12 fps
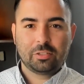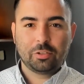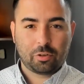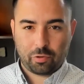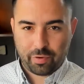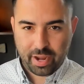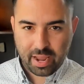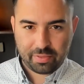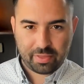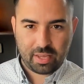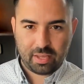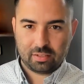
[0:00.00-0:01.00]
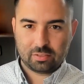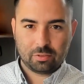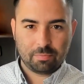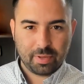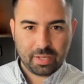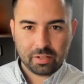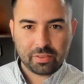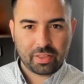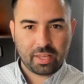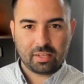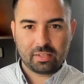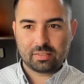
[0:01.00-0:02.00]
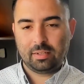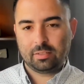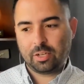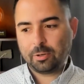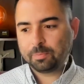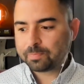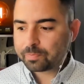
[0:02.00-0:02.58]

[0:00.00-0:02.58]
to create things, to build things. And so